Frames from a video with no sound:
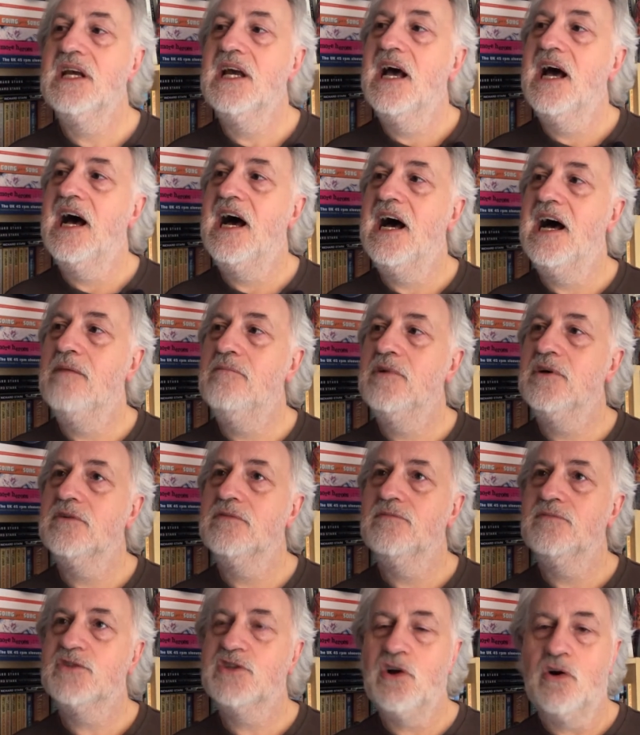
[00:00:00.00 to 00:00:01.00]

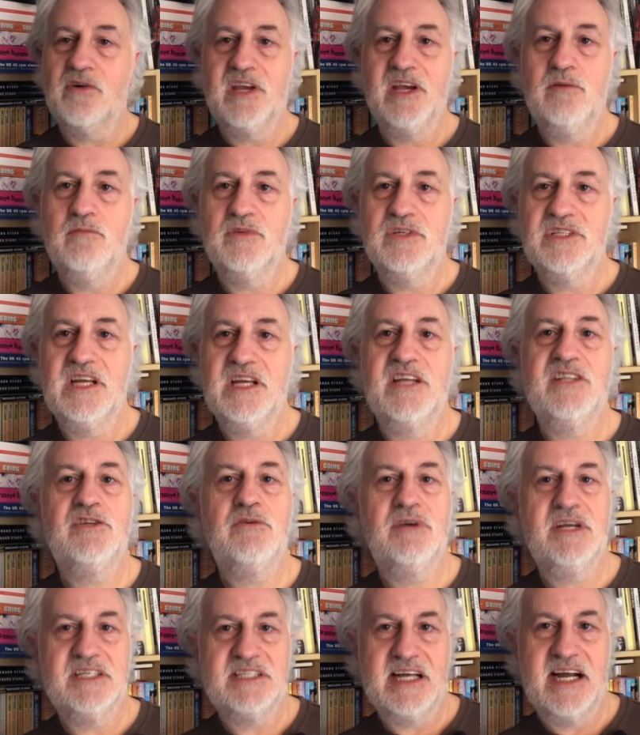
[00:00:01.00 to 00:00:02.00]
Tolkien was there
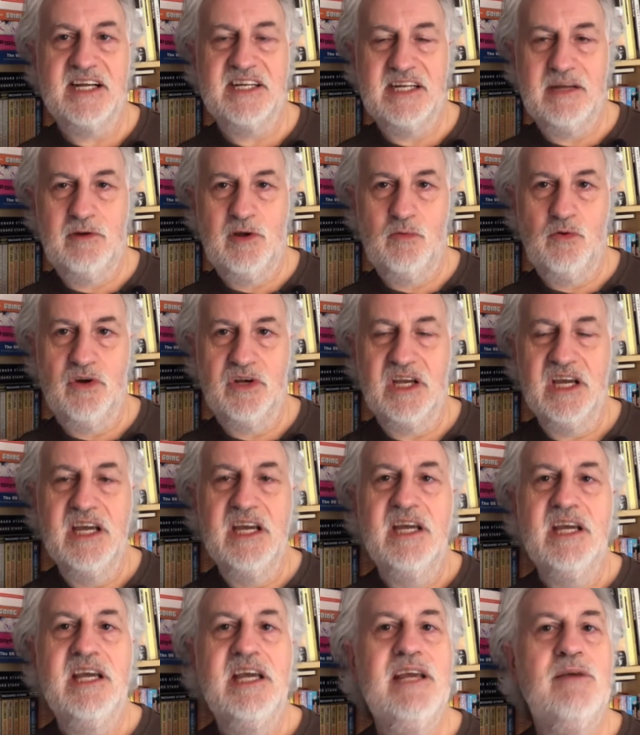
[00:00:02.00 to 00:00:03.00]
doing his academic work.
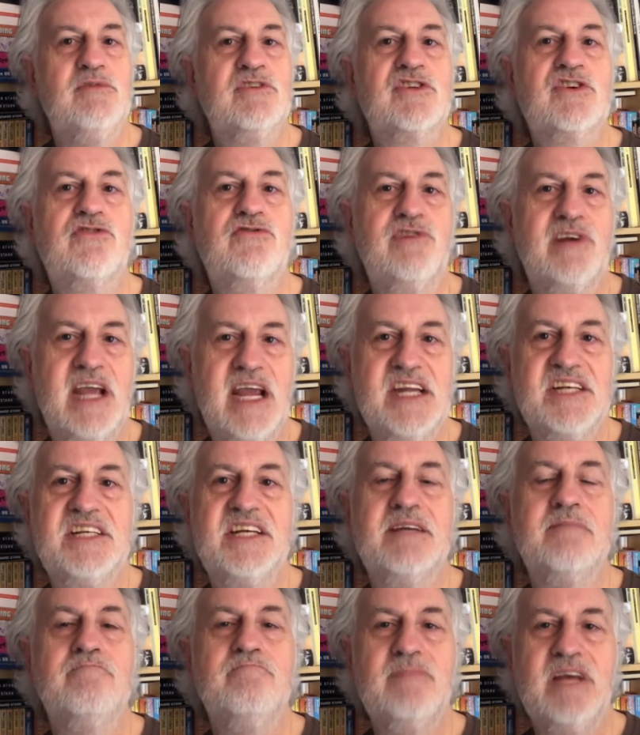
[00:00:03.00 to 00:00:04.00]
He was
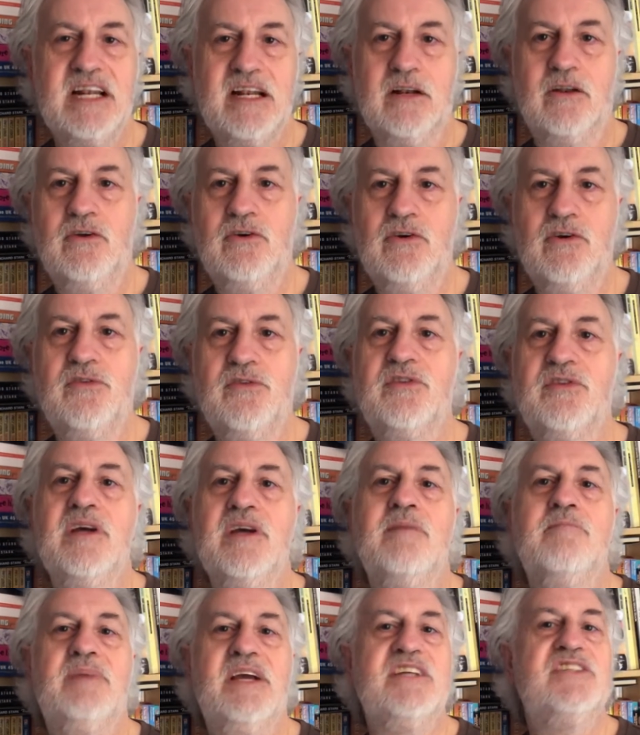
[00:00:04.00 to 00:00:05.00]
creating Middle Earth
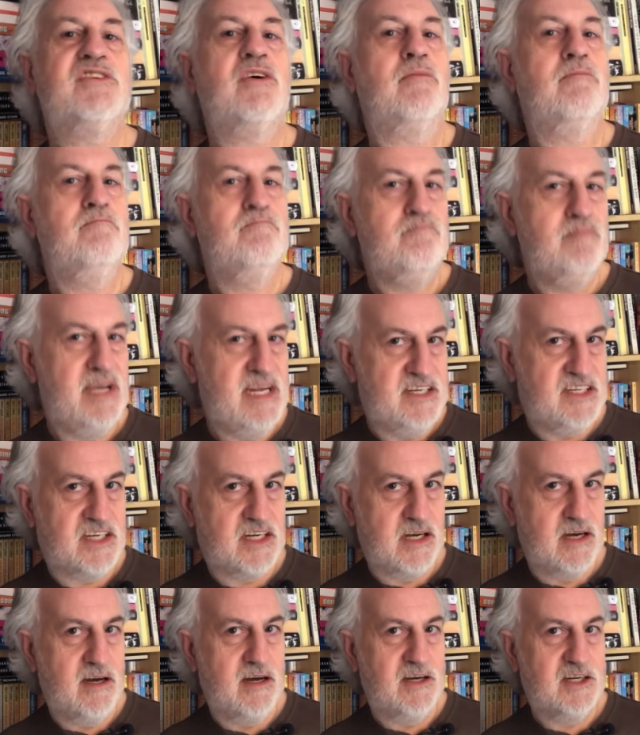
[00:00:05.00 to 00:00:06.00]
based on
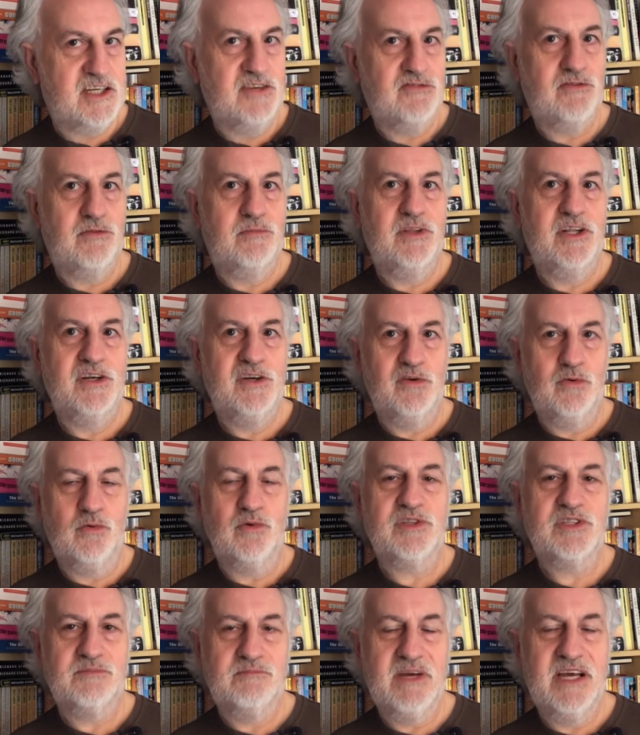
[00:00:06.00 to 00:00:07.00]
Midgard from the
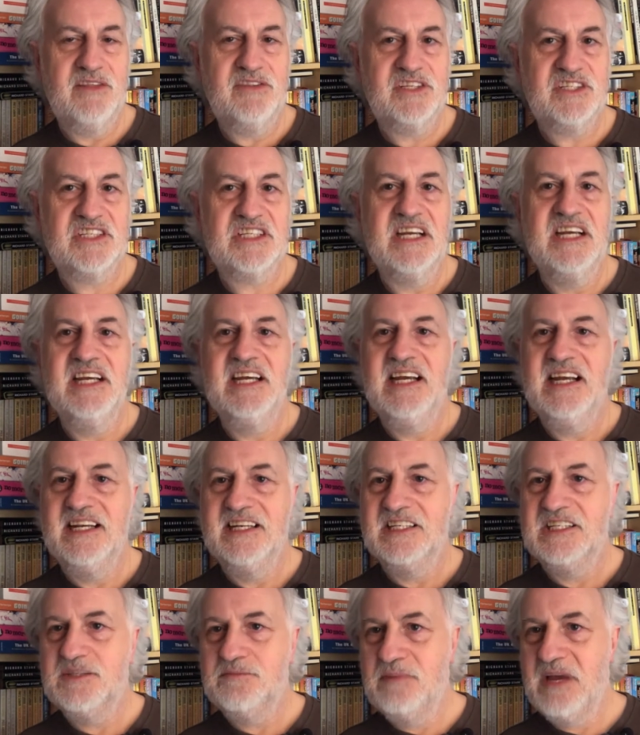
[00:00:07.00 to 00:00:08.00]
Norse myths in
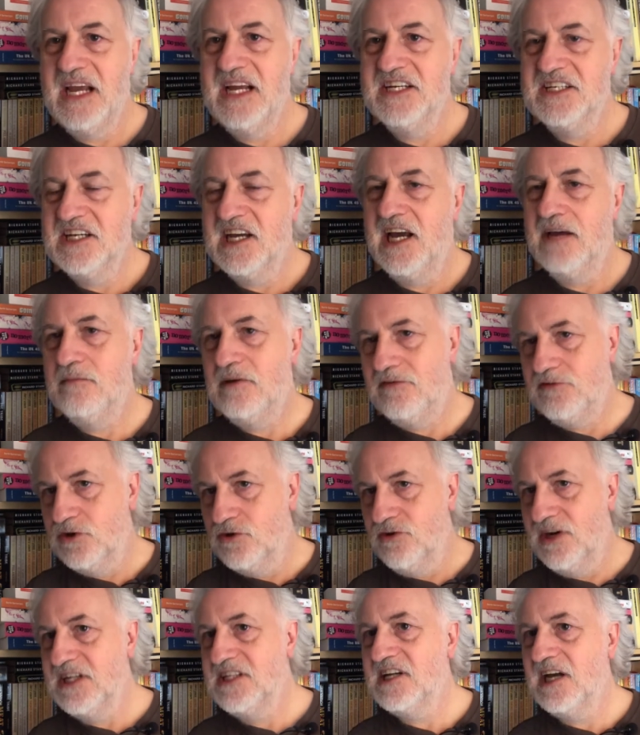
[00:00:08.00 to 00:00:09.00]
his spare time, having
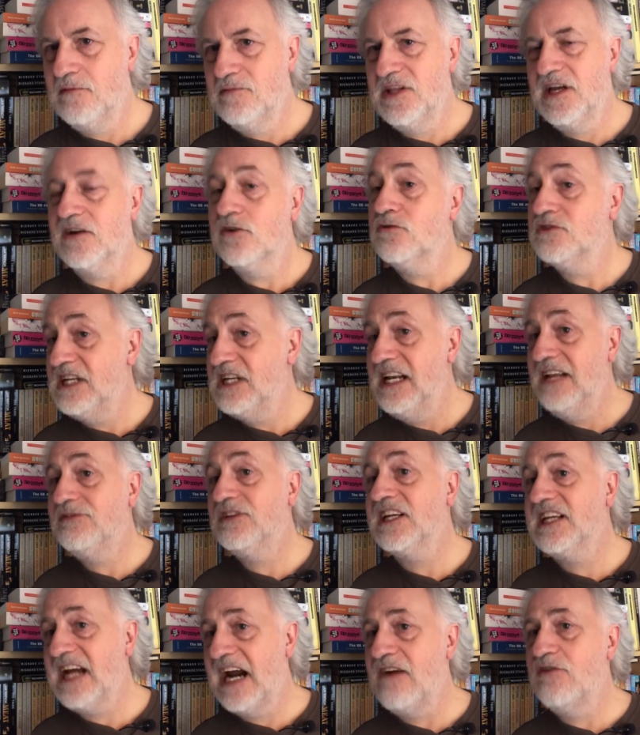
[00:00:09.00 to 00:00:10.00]
great time with that. And of course, he left a
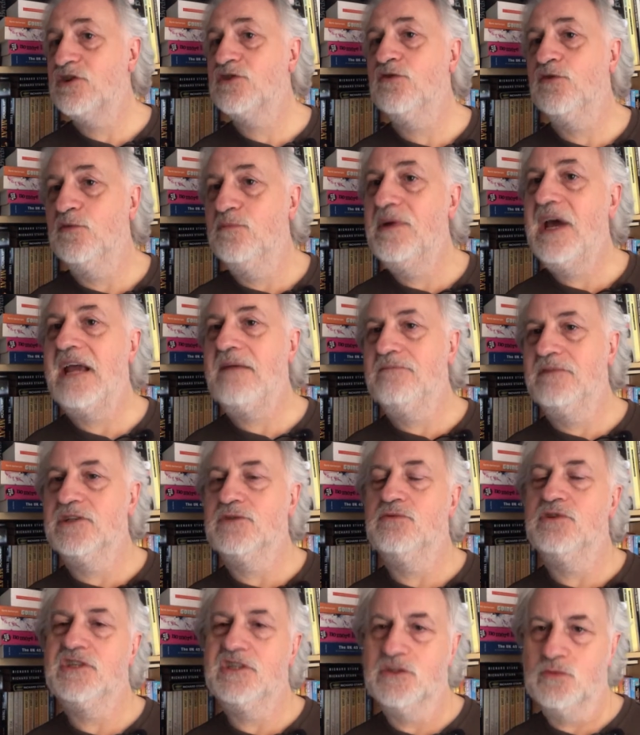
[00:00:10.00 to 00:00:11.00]
garage full of papers,
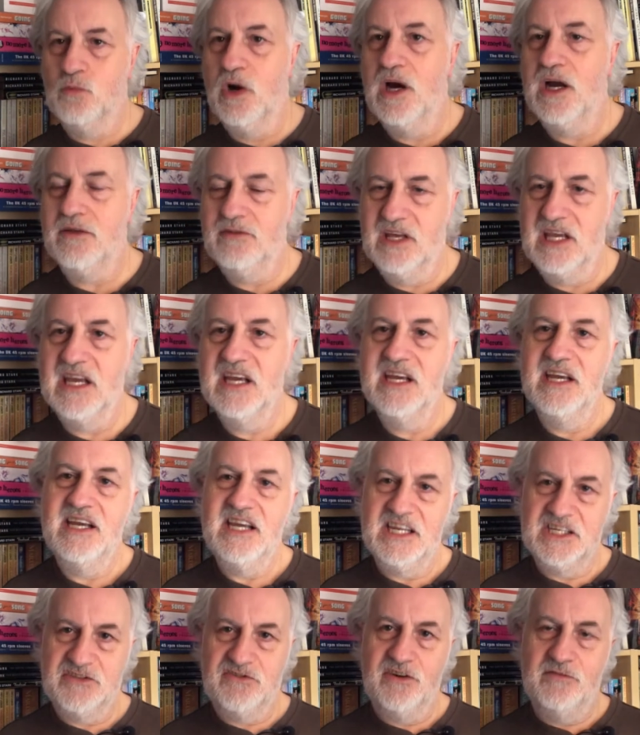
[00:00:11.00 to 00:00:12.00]
which is why the
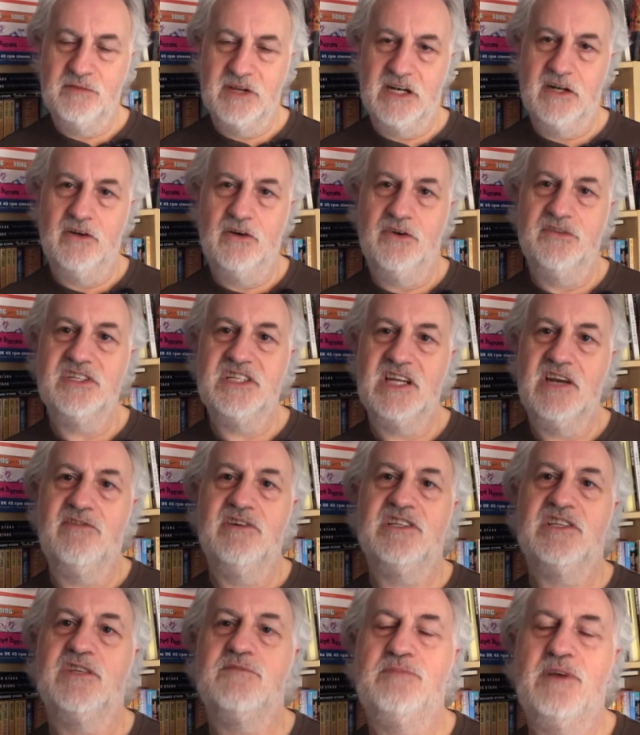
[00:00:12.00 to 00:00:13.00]
History of Middle Earth
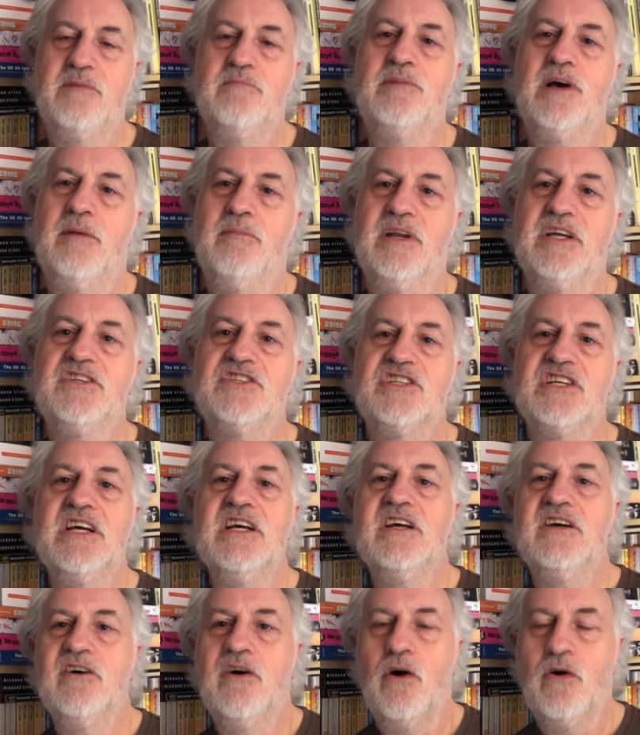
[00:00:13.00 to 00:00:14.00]
series that's been published
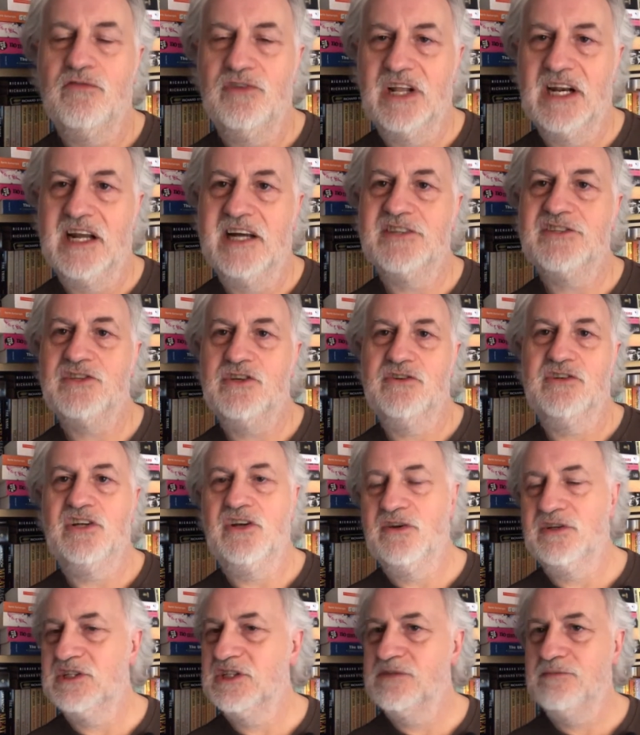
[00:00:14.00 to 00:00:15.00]
over the last 30
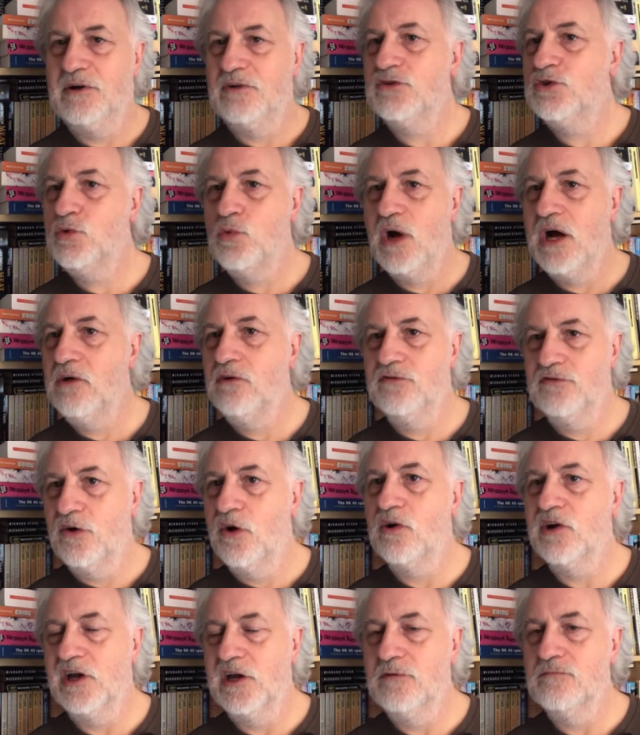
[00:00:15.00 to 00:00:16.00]
years is about 12
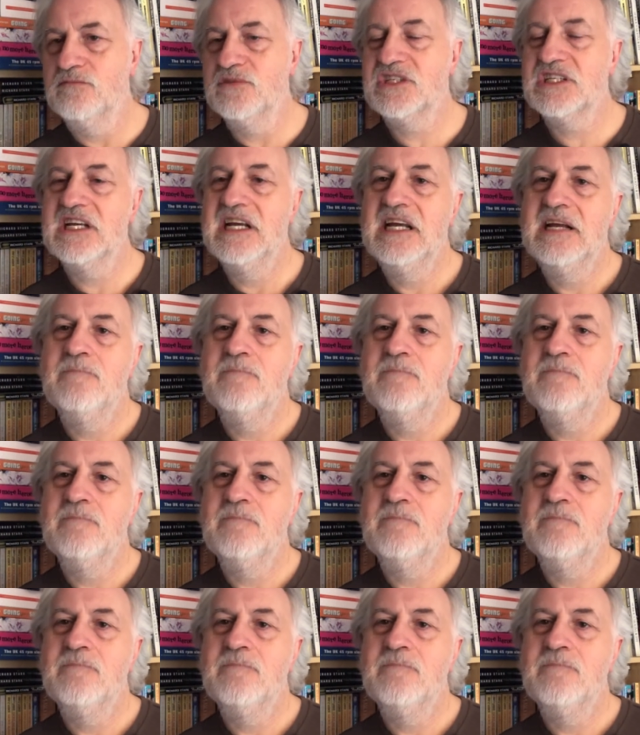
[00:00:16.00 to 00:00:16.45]
volumes.